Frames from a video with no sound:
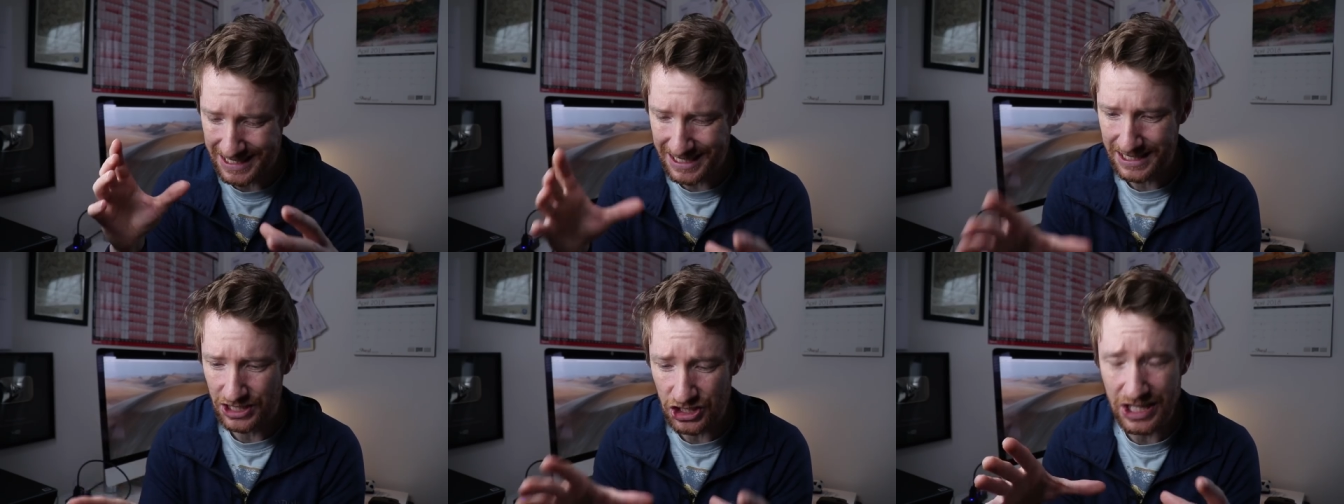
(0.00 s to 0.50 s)

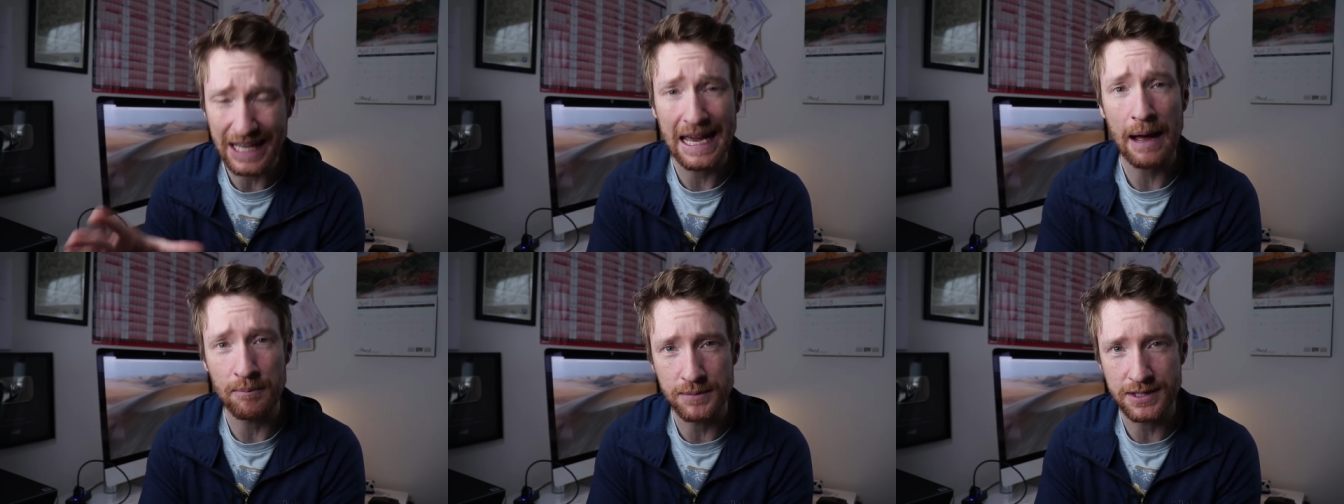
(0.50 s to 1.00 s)
a, just a
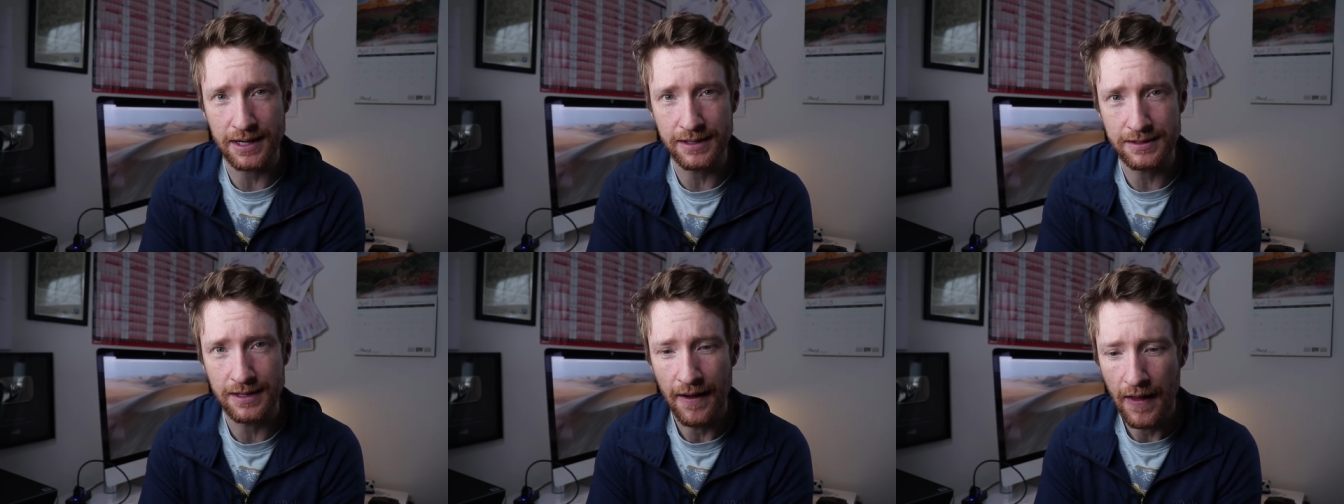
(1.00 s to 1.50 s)

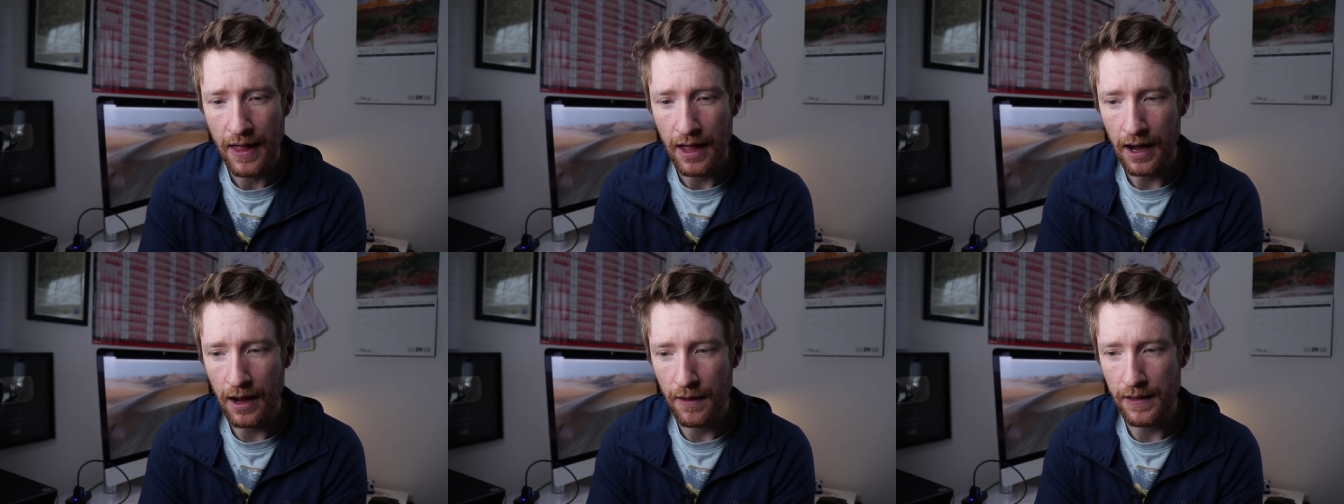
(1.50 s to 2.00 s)
campsite.
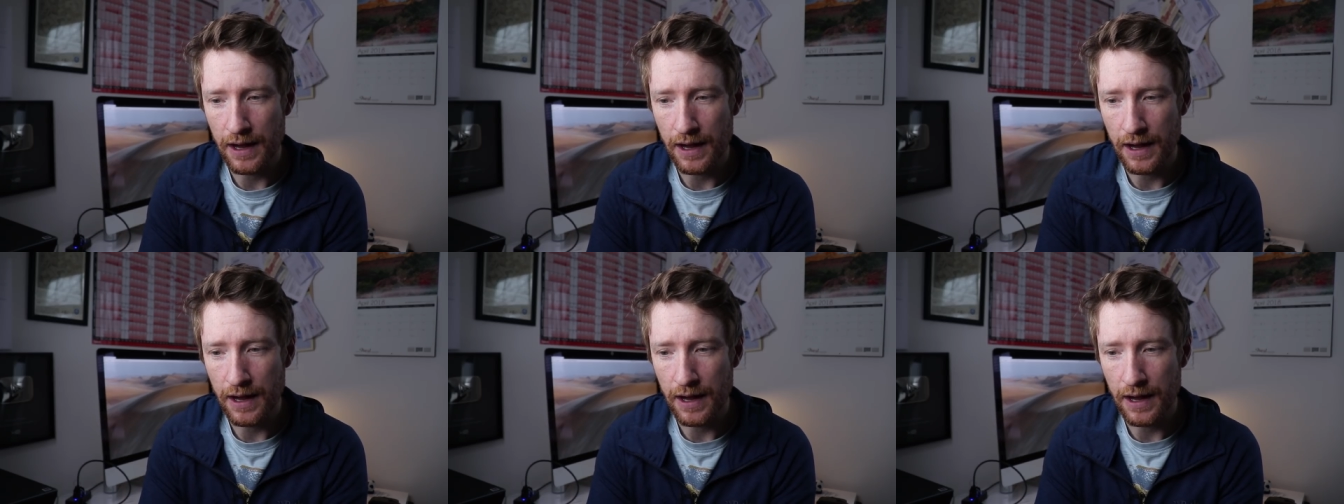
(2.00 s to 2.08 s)
Uh,